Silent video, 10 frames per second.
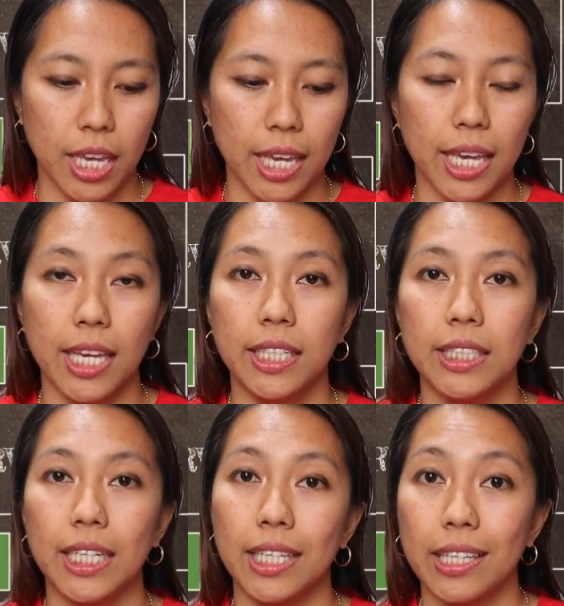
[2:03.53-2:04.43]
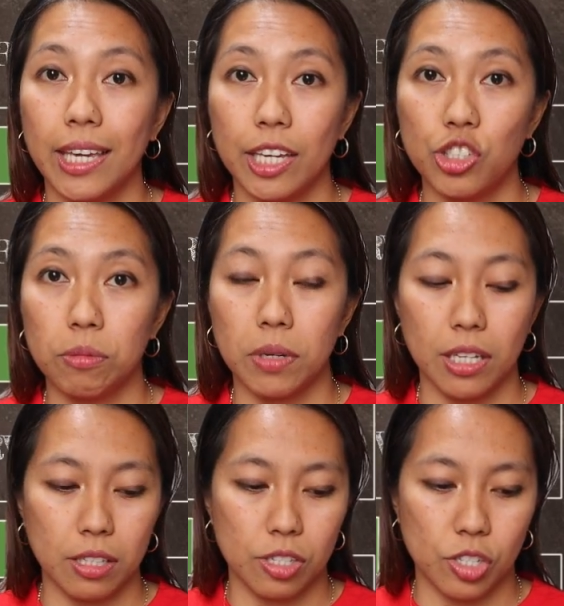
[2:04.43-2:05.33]
and
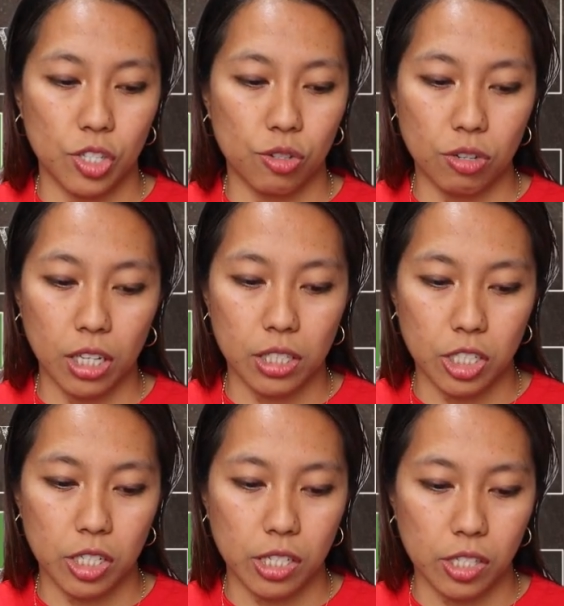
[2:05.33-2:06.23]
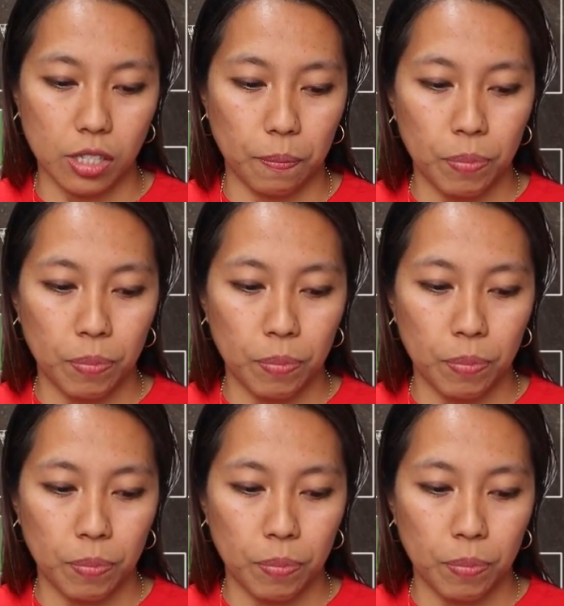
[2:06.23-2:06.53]
engagement strategies.